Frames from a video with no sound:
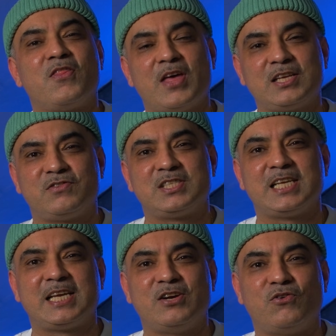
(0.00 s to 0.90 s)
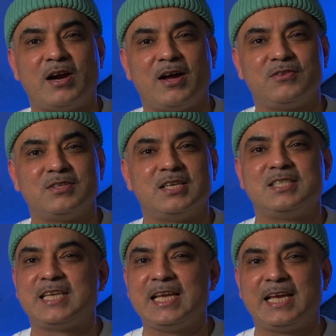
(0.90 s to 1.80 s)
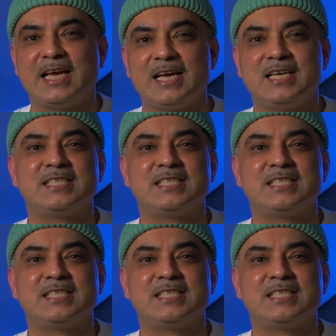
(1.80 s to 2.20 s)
Thanks for sticking around. Take care,